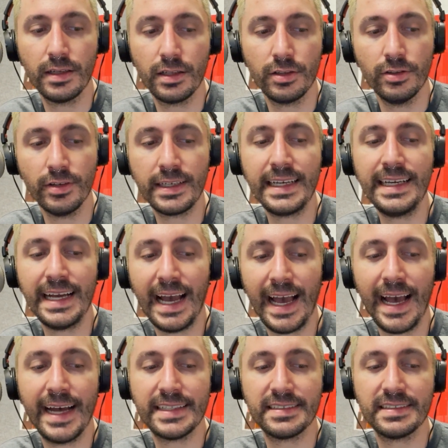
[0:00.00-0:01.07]
Looking
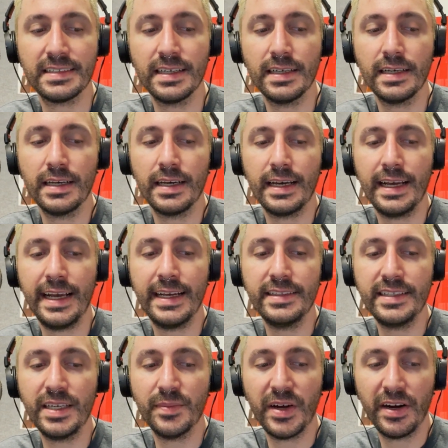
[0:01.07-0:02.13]
at in
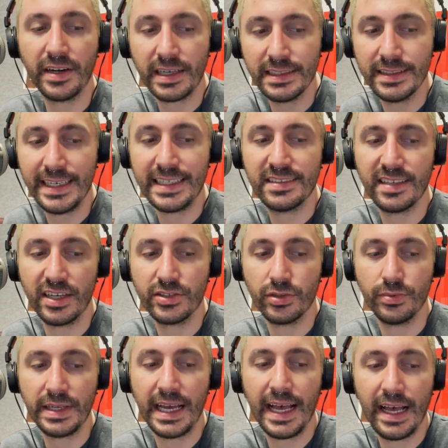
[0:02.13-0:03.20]
the American League Central,
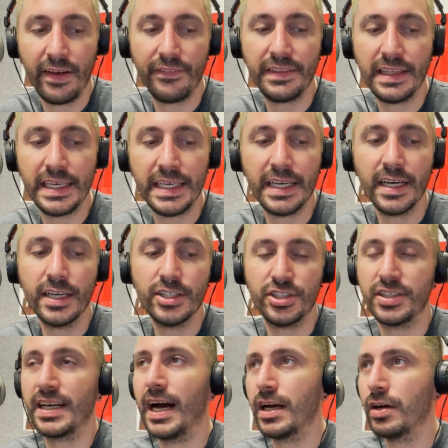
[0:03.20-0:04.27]
we have the
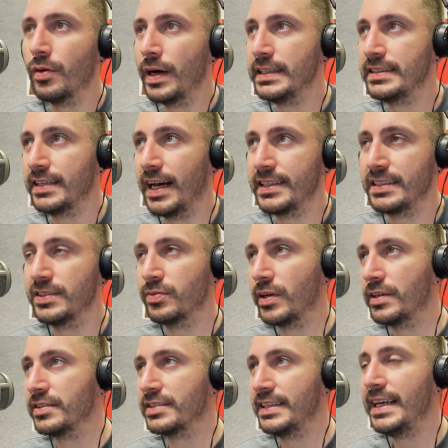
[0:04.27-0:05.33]
Chicago White Sox as
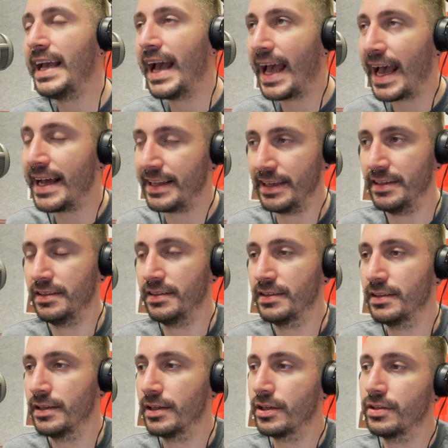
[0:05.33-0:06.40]
winners. They added
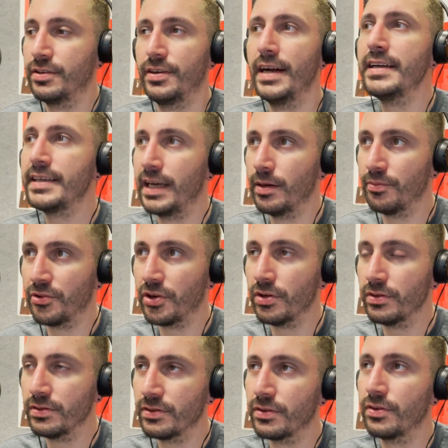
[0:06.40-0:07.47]
Craig
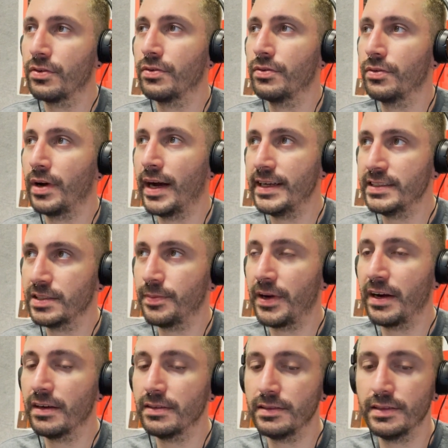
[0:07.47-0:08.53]
Kimbrell, Ryan
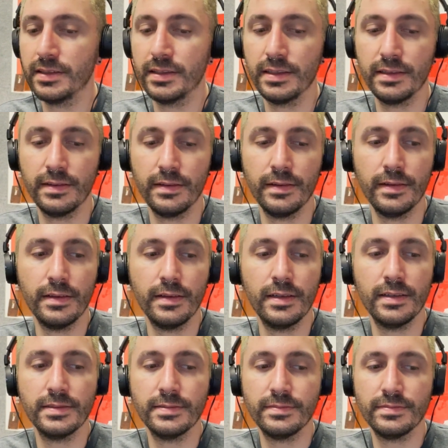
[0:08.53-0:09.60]
Tepera
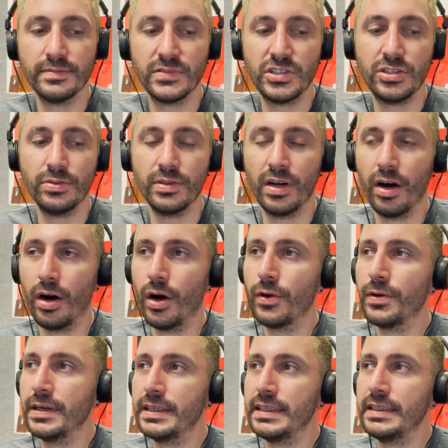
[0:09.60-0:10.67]
to an
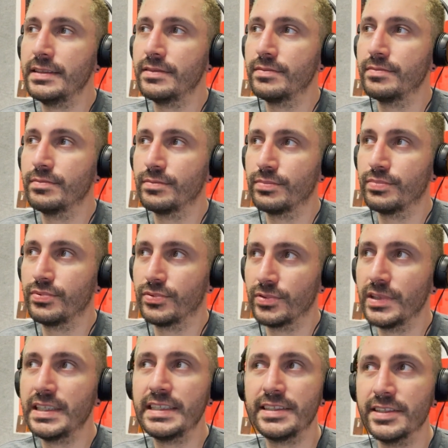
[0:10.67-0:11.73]
already
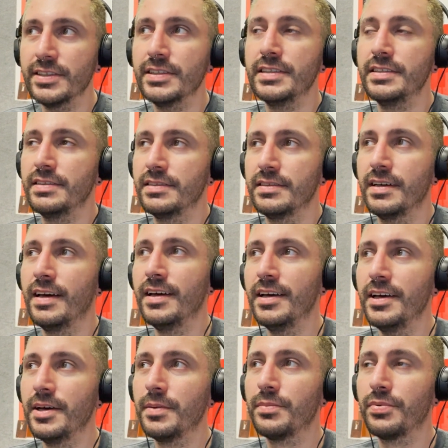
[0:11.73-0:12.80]
pretty good
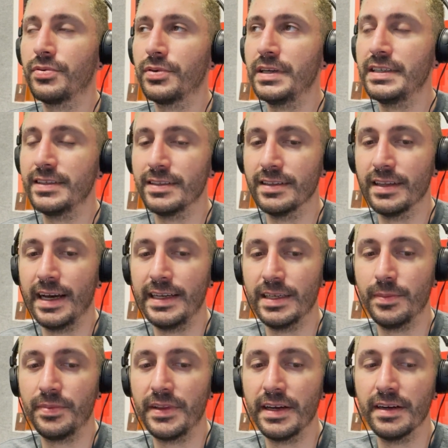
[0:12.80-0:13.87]

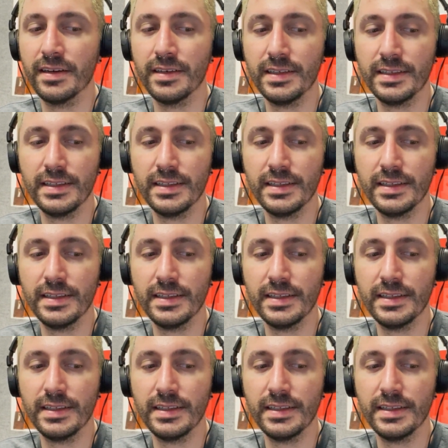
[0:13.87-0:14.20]
lineup there.